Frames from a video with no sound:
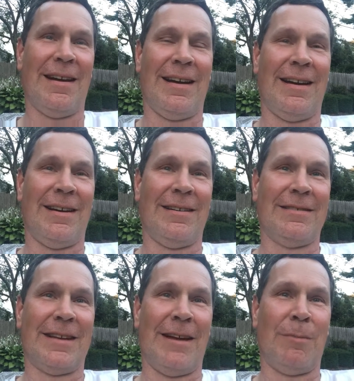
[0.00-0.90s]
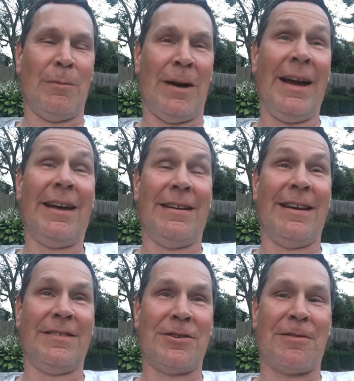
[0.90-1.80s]
I remember I had to
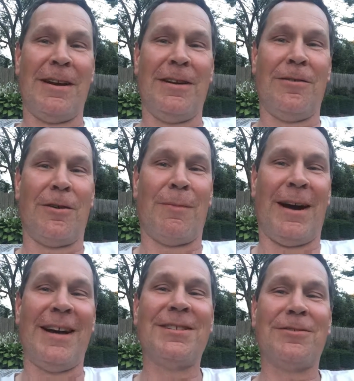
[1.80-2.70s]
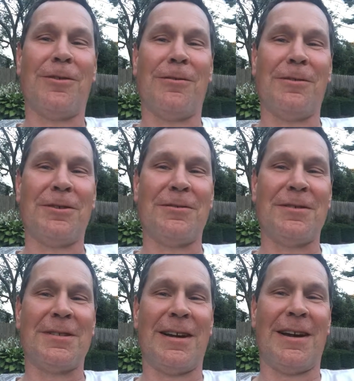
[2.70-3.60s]
take the train to go to my high school, which
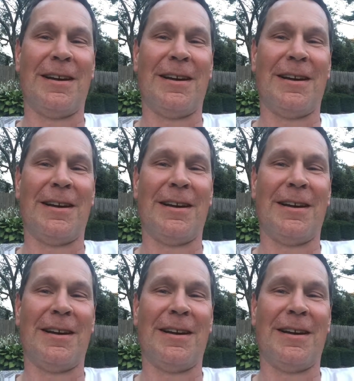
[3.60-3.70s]
was